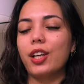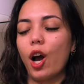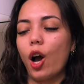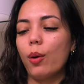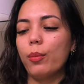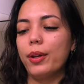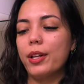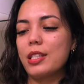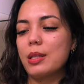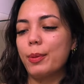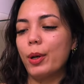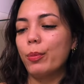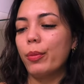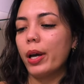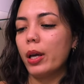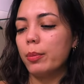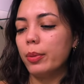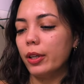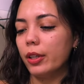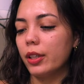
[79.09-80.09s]
comment about my
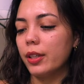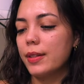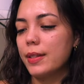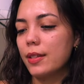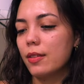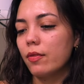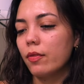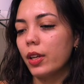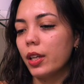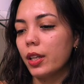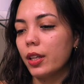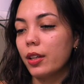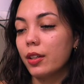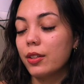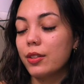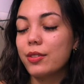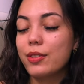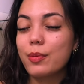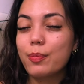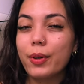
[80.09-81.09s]
appearance in
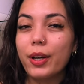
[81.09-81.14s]
videos,